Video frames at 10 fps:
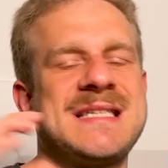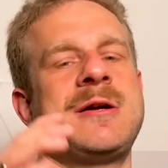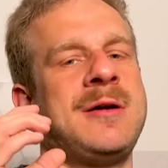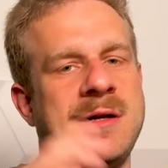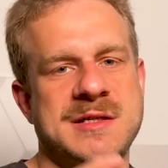that's
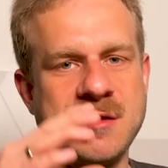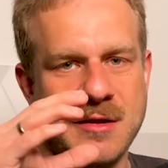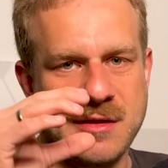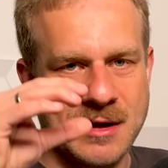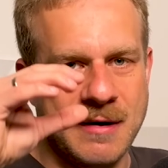also
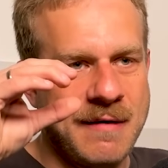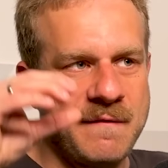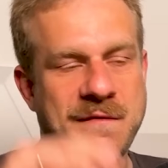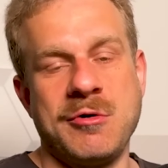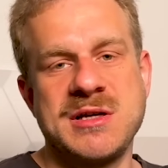not the
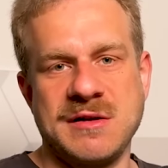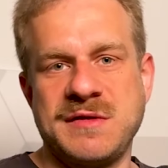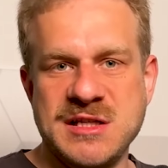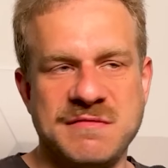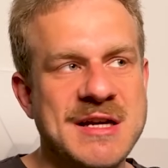focus of
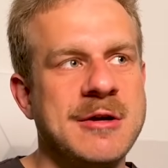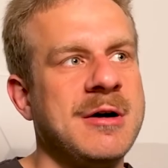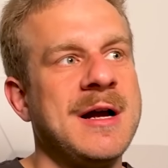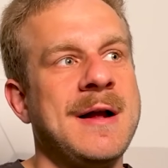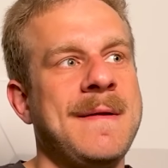this video.